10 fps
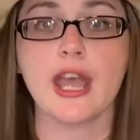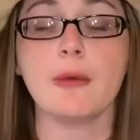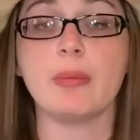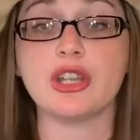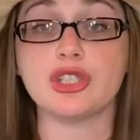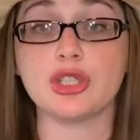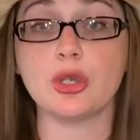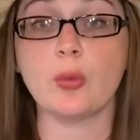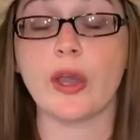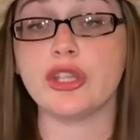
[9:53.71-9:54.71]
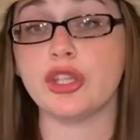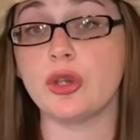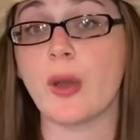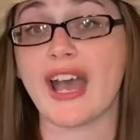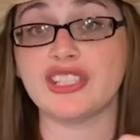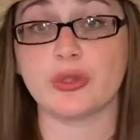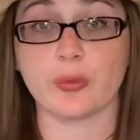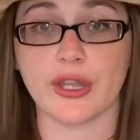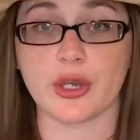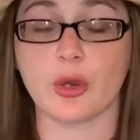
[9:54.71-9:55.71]
but do what you as a
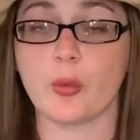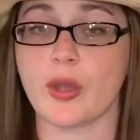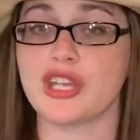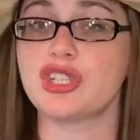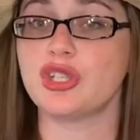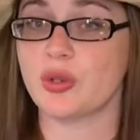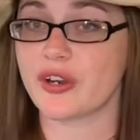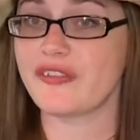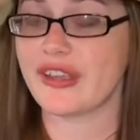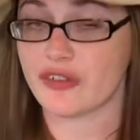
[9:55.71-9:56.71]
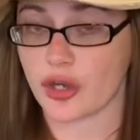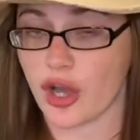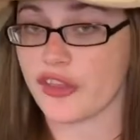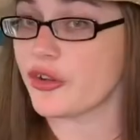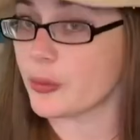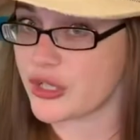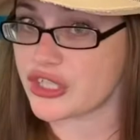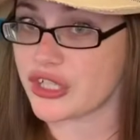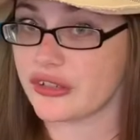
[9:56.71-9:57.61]
reader wish your favorite author would do.